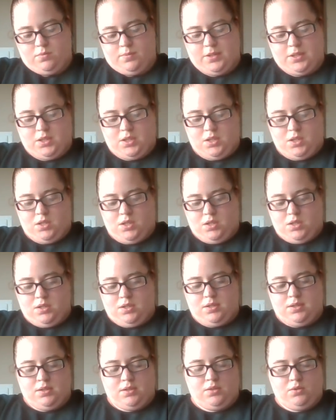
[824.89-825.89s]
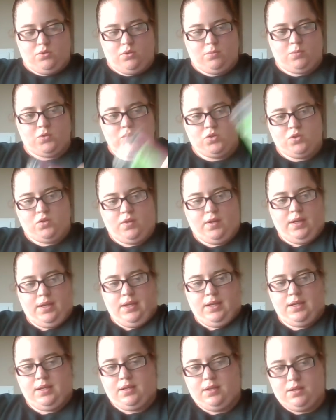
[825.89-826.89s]
but normal
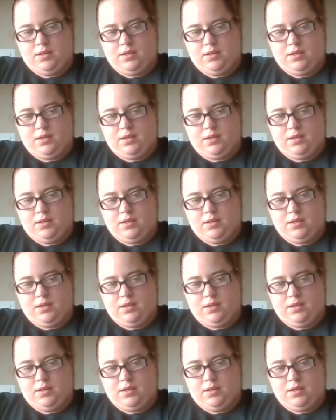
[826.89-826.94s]
toolkit.